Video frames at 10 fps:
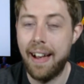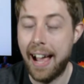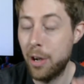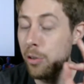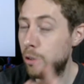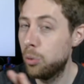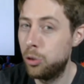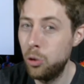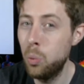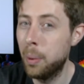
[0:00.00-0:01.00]
I also
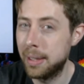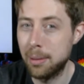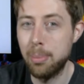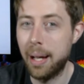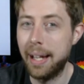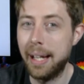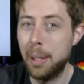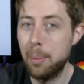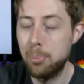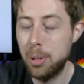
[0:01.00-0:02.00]
do want to buy it
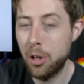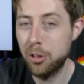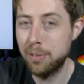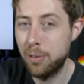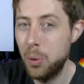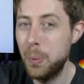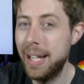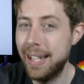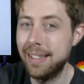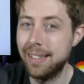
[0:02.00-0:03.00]
because of who
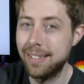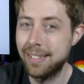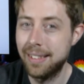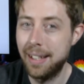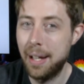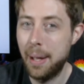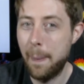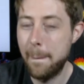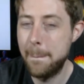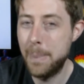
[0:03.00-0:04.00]
it is,
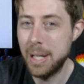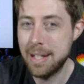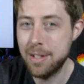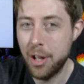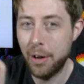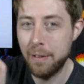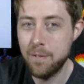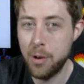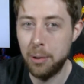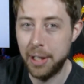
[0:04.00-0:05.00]
but it's not
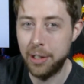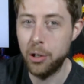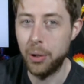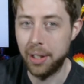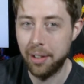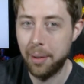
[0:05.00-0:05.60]
very good.